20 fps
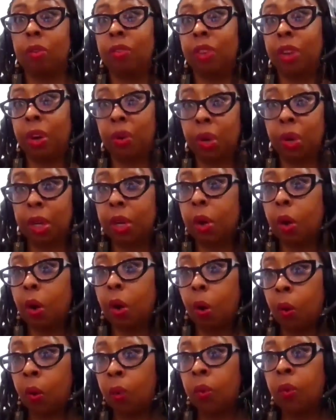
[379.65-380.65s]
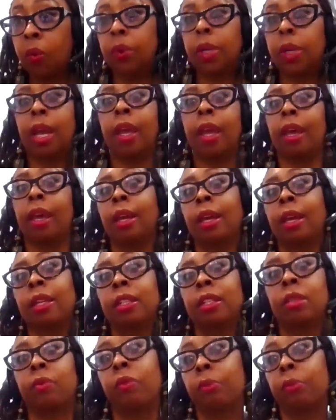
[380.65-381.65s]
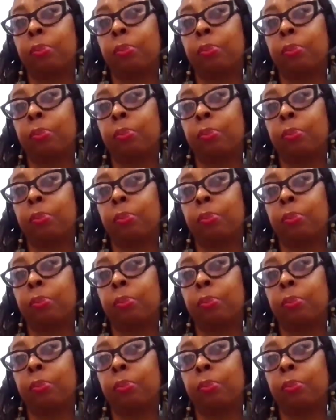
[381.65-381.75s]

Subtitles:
very cold and is